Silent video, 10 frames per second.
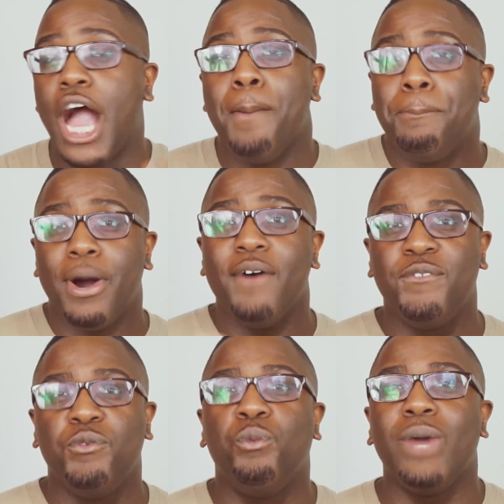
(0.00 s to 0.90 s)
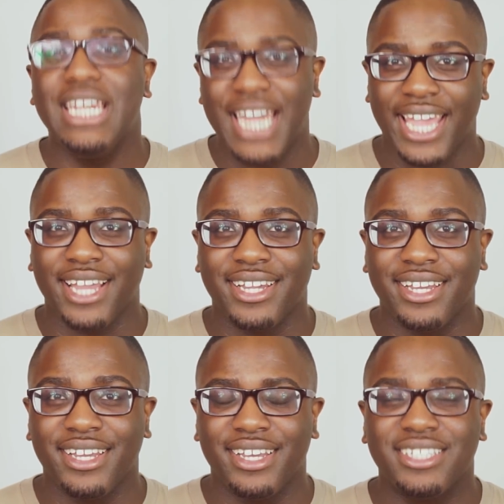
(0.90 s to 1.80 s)
are both willing
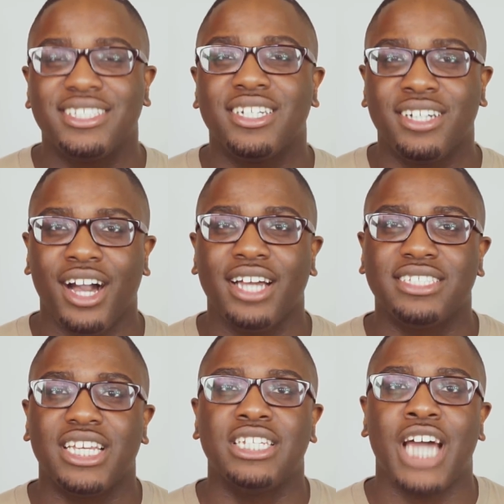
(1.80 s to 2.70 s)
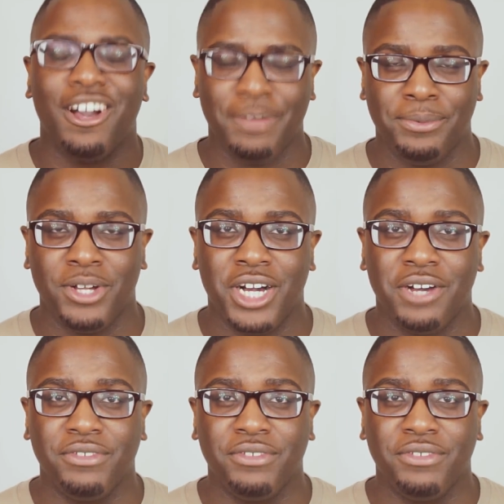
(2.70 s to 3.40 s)
to cut the other people off.